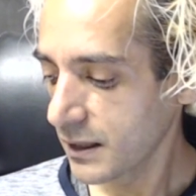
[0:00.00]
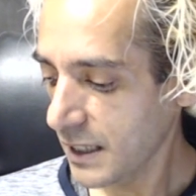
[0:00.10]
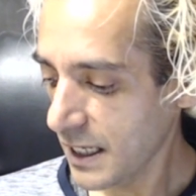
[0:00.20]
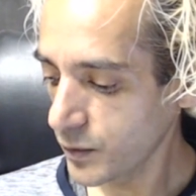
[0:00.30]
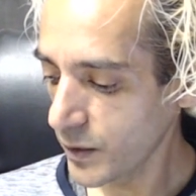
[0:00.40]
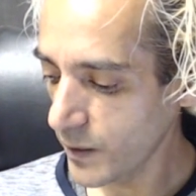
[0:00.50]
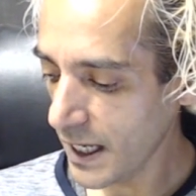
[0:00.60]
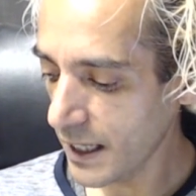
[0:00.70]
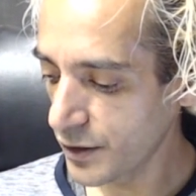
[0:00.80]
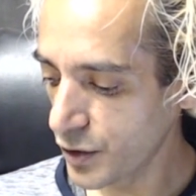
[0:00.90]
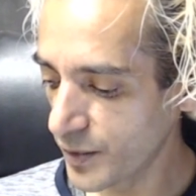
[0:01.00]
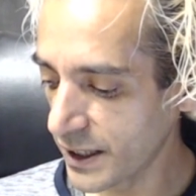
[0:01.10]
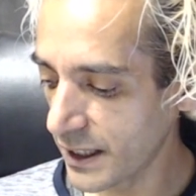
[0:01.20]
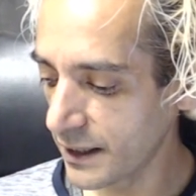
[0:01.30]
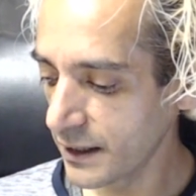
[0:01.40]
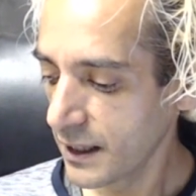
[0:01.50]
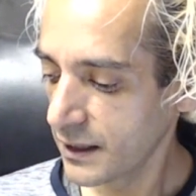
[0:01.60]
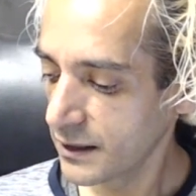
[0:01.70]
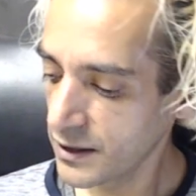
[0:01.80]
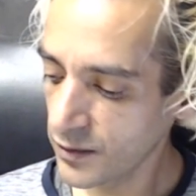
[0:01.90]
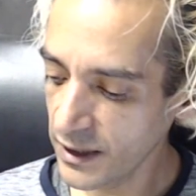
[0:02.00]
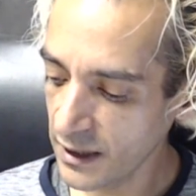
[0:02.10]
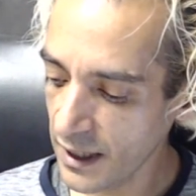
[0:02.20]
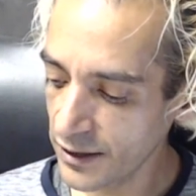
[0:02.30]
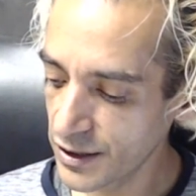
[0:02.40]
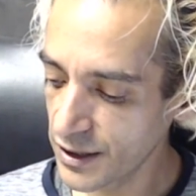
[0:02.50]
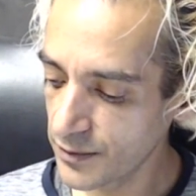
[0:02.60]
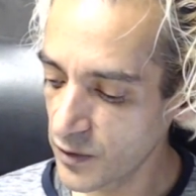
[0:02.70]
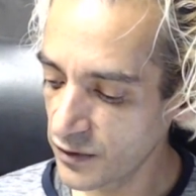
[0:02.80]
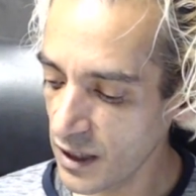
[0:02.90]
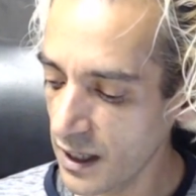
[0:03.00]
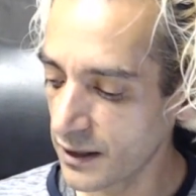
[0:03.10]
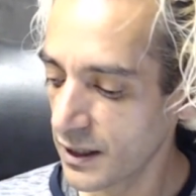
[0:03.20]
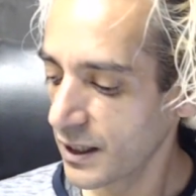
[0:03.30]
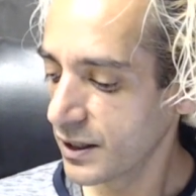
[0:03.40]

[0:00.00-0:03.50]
Last week we had a new beginning. This week the energy's moved on.